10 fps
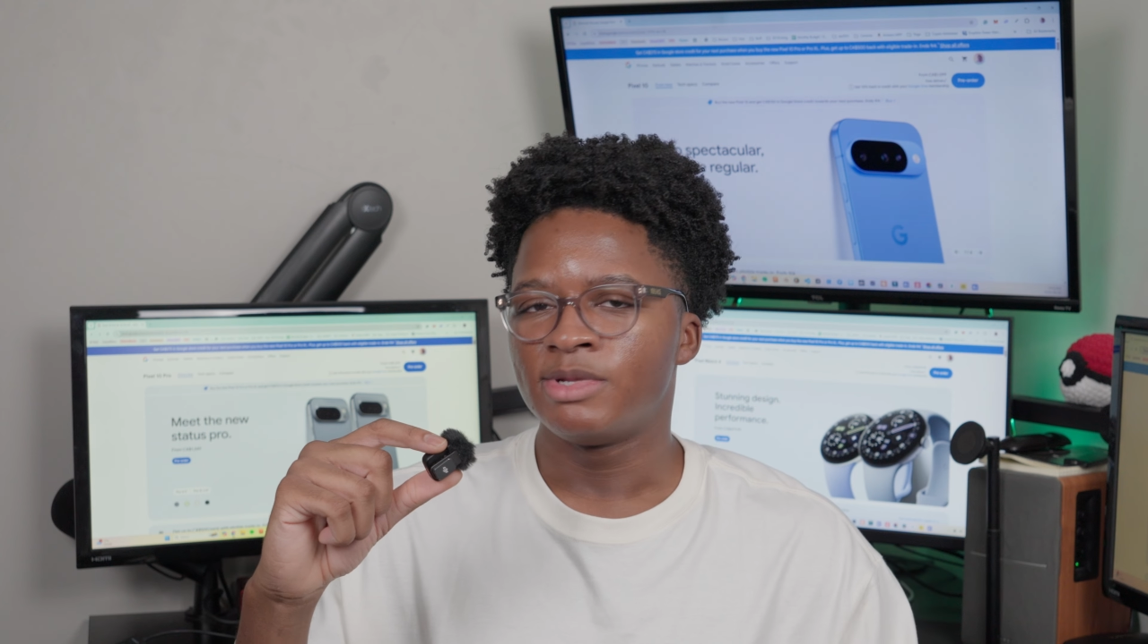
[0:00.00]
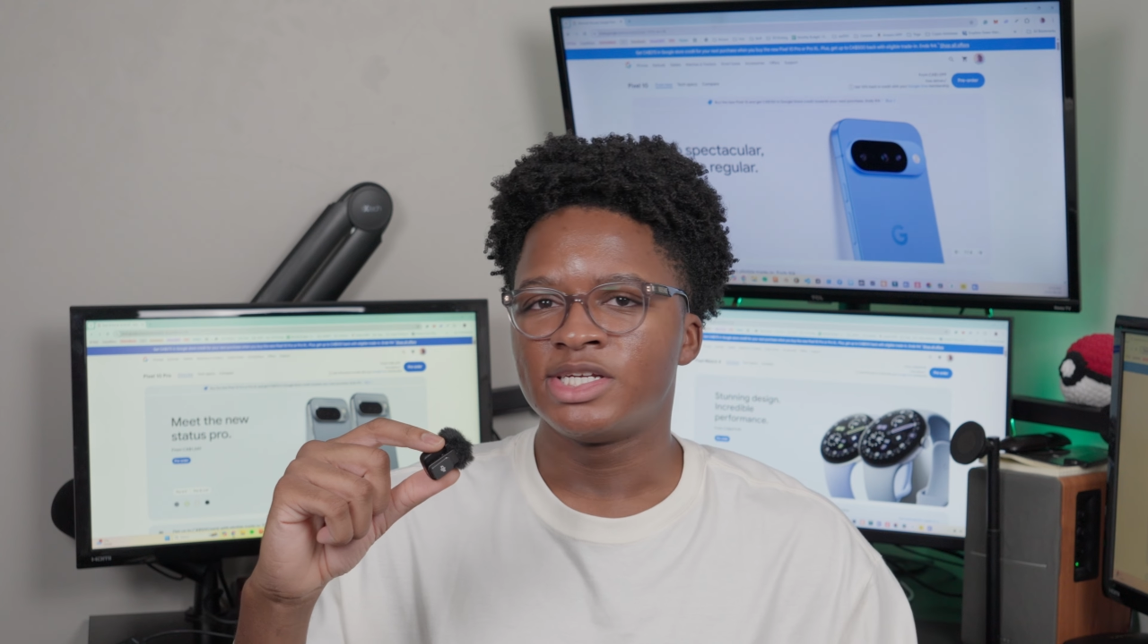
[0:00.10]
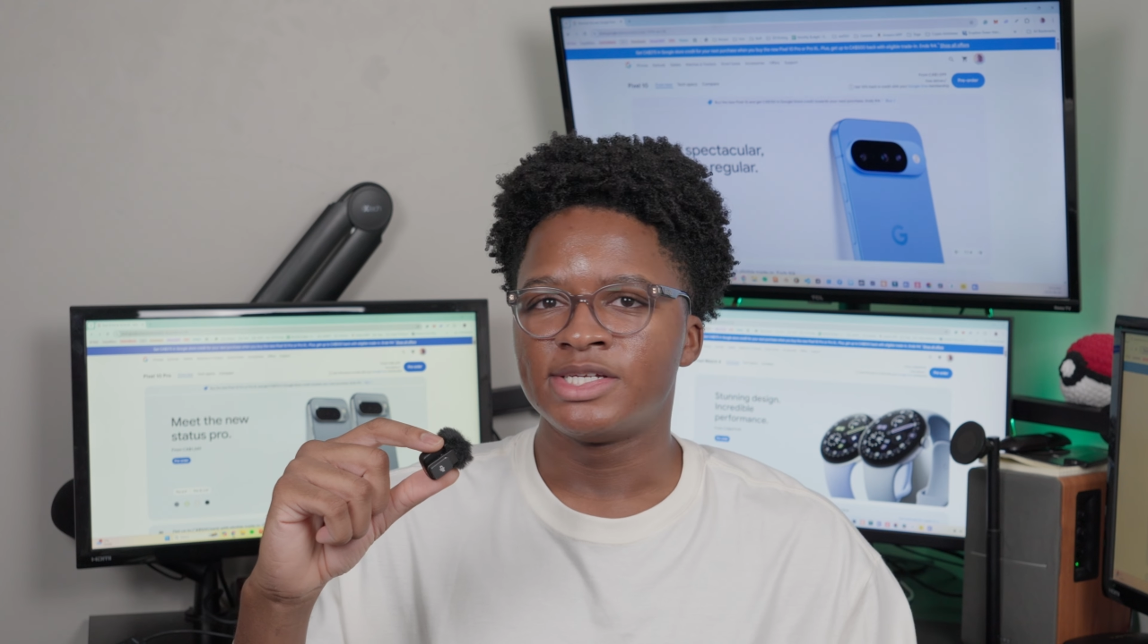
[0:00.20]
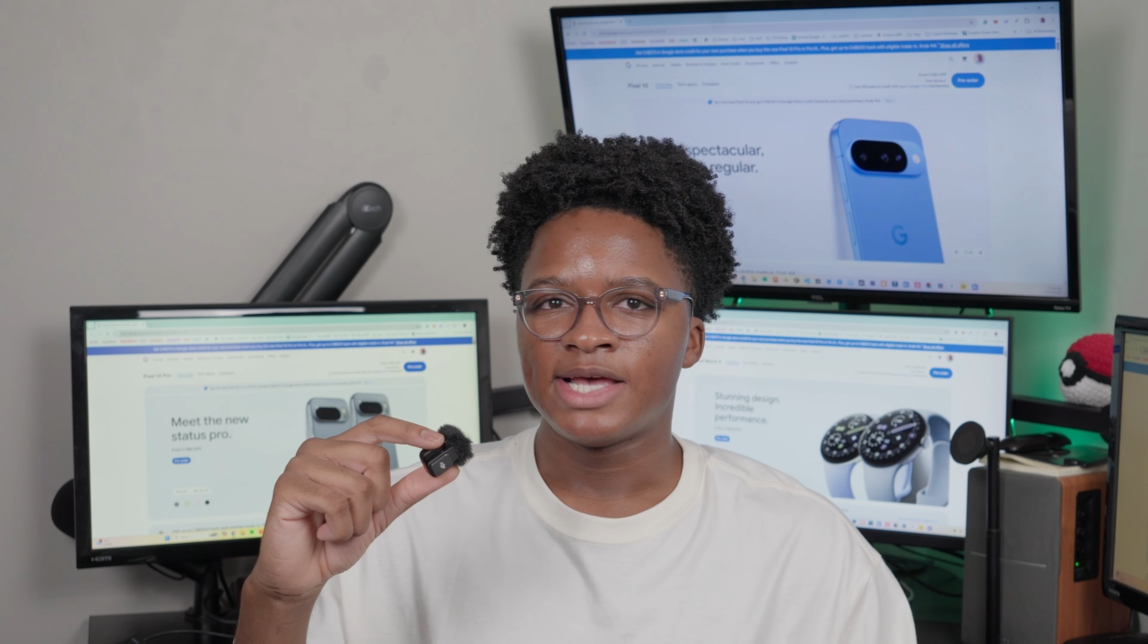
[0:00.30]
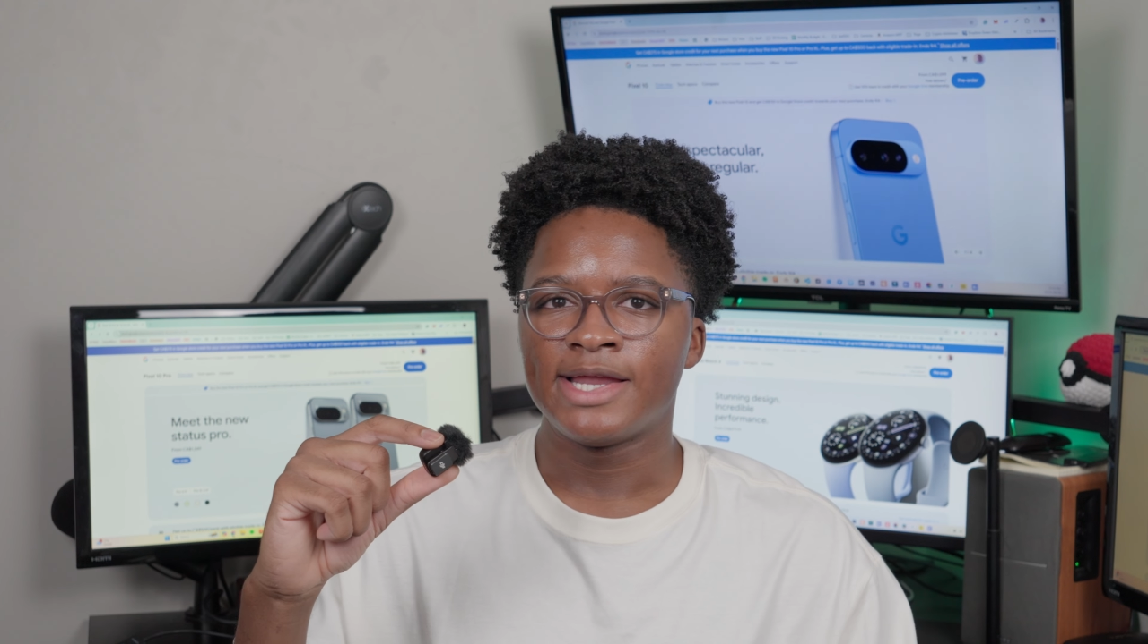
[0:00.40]

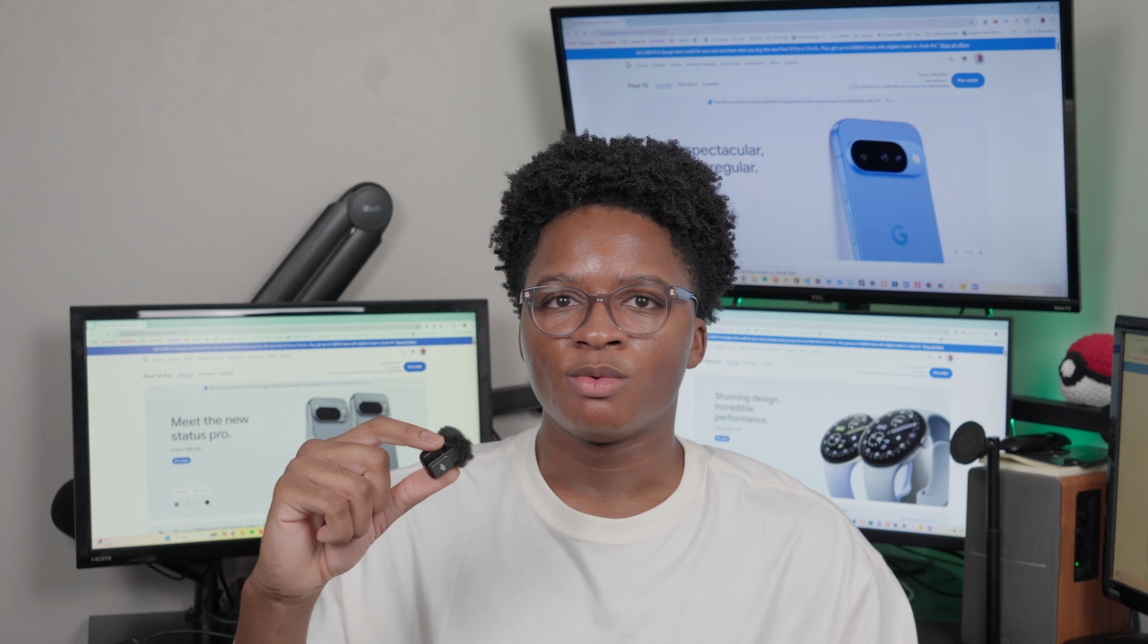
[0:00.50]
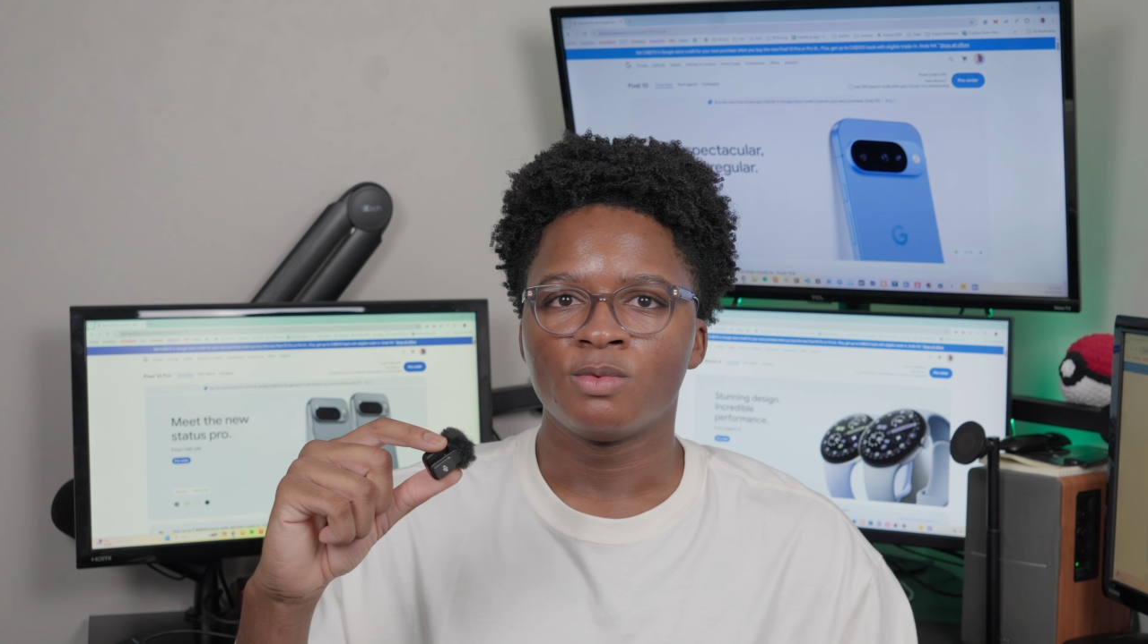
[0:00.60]
images and it